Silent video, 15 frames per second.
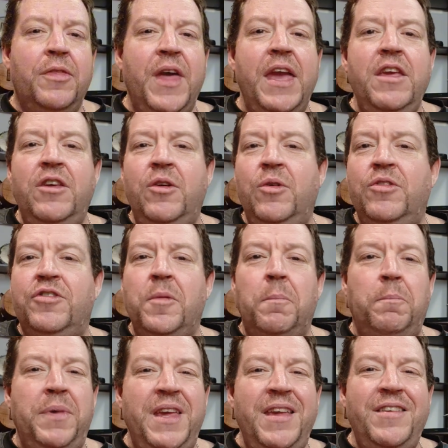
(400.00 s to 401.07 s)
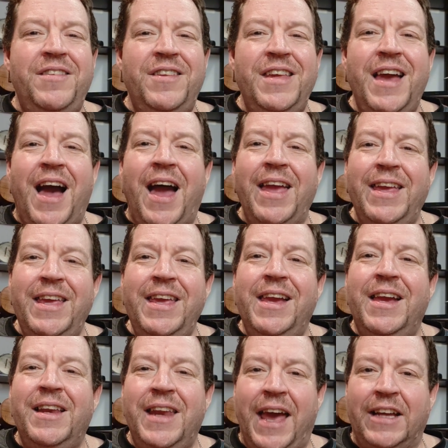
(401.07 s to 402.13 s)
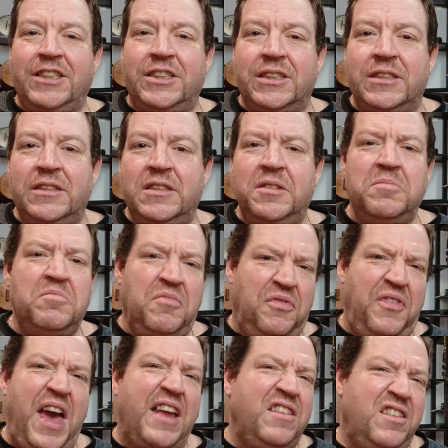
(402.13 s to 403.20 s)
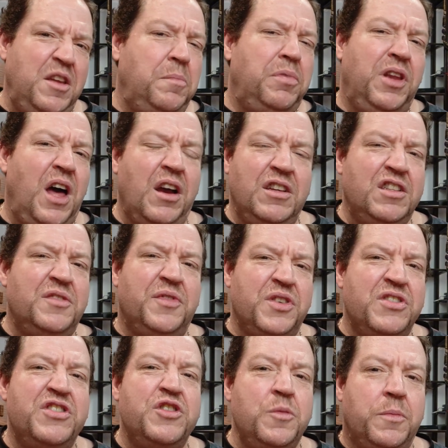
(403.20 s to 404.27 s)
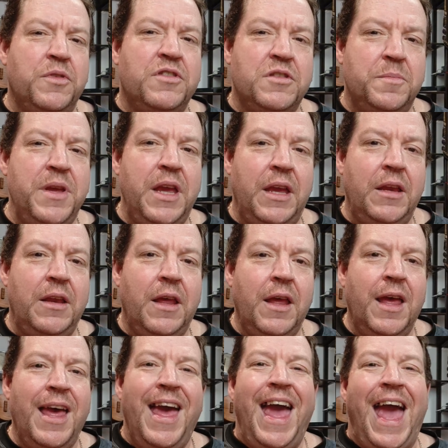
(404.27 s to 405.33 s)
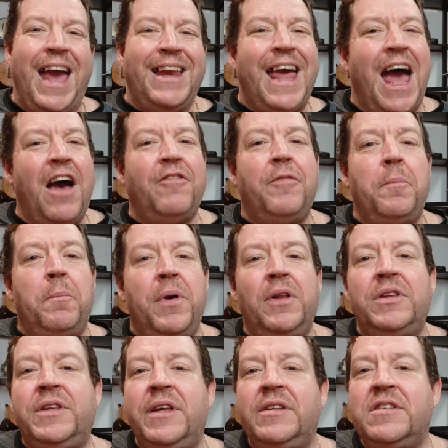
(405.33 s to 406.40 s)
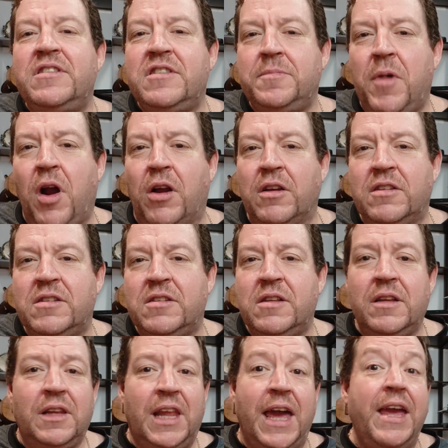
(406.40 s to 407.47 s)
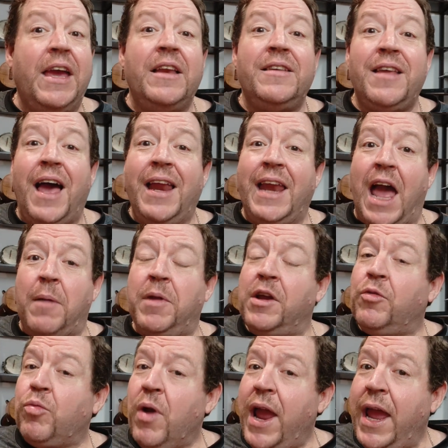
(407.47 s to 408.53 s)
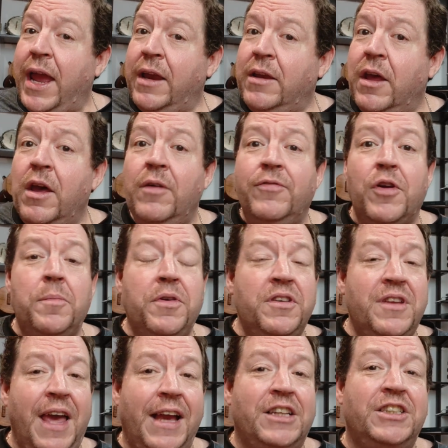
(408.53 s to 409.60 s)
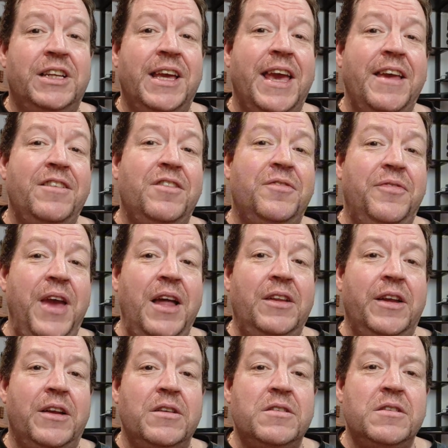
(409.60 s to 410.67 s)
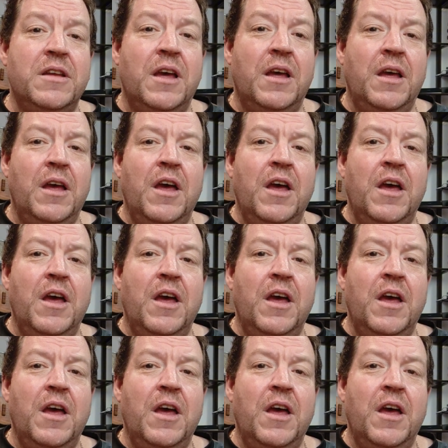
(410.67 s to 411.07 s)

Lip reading: They use PCIe connections, fancy plugs for super speed, and have built-in smarts like dynamic RAID for protection against failures.